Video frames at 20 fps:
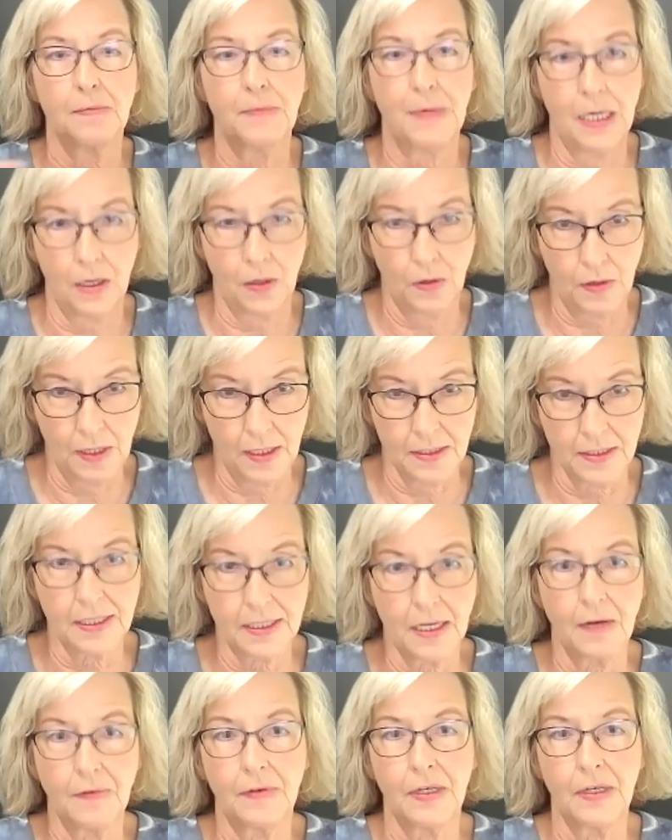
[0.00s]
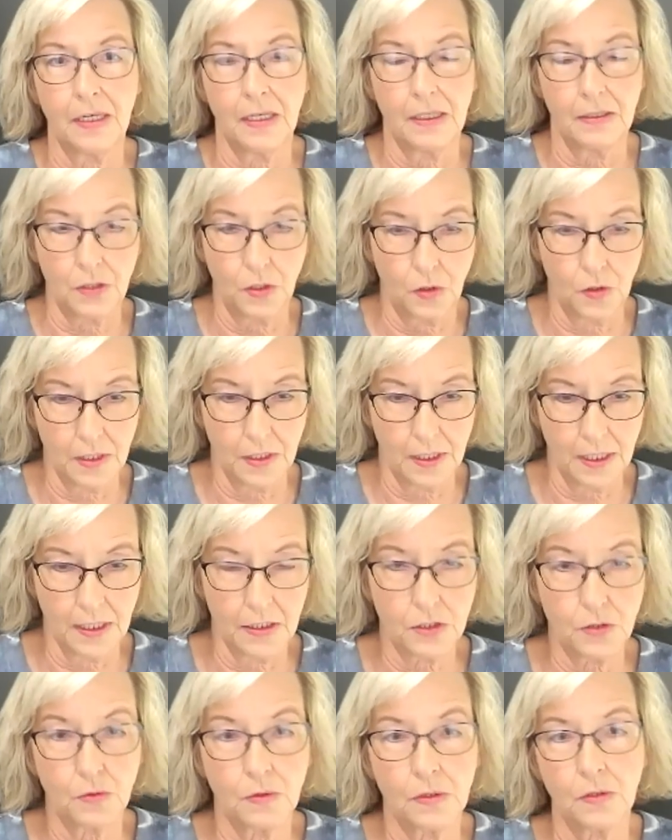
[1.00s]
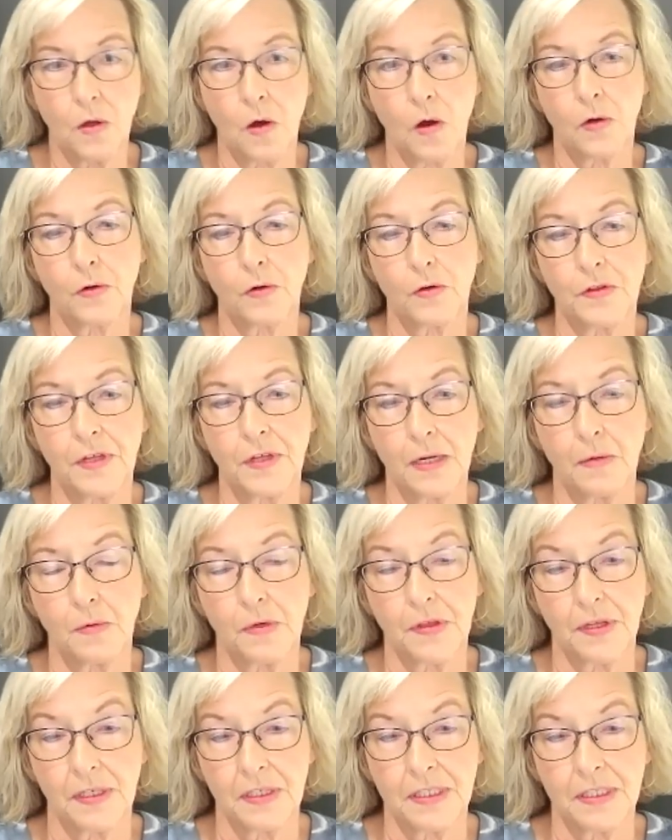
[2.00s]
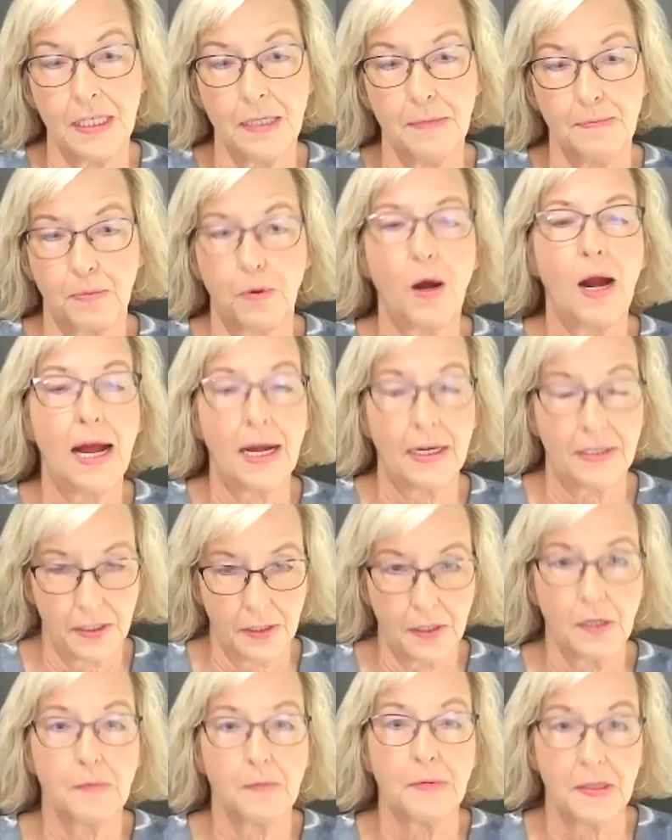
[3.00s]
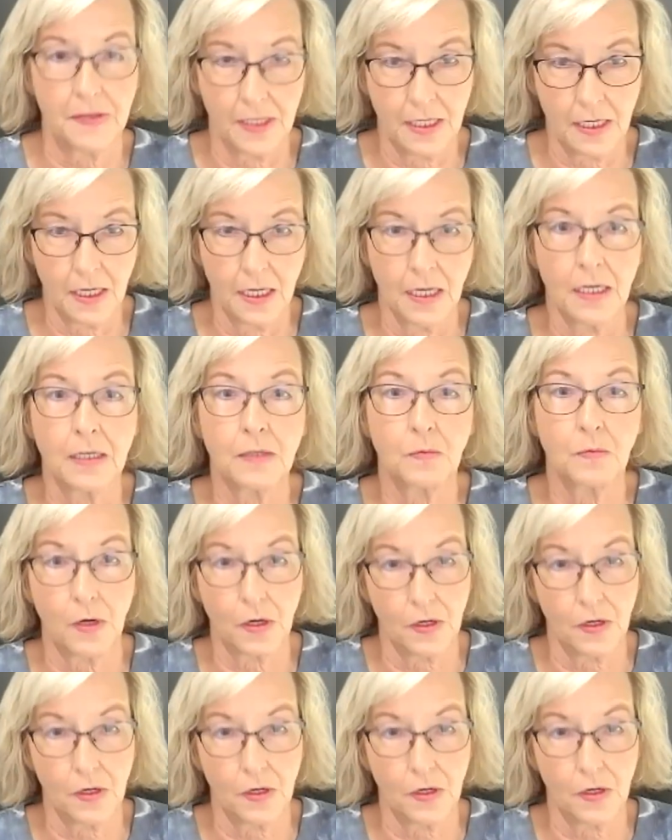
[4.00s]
areas of it and turned it into a longer thing with a deep practicum at the end, where